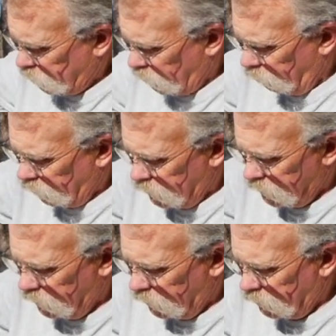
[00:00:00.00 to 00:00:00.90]
stuff in
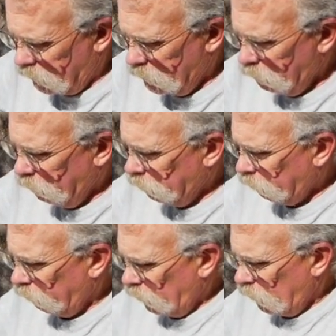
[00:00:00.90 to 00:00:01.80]
here.
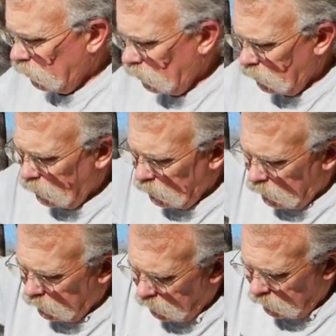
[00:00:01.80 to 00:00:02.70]

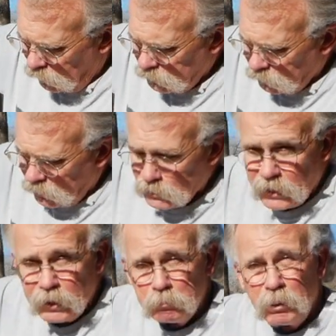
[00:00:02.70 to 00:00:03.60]
It also has
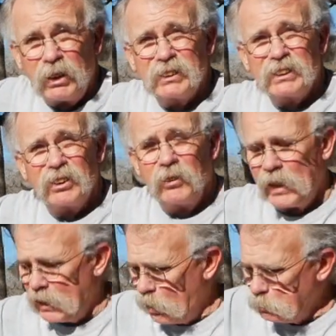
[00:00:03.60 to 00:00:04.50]
hip belts, so
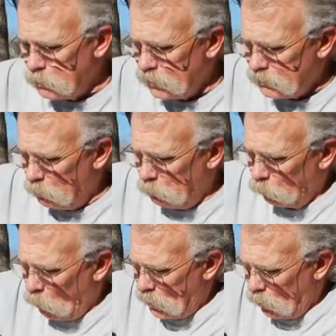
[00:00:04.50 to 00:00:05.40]
that helps take some of the
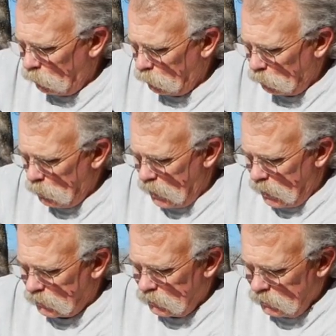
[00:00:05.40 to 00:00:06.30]
weight off your
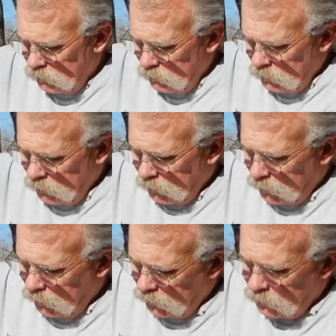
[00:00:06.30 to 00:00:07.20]
back.
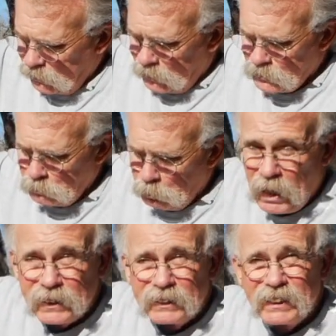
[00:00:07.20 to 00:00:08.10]
And it has some
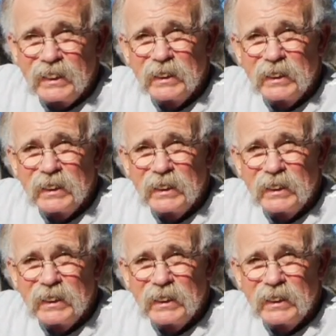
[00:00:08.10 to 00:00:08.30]
pockets on the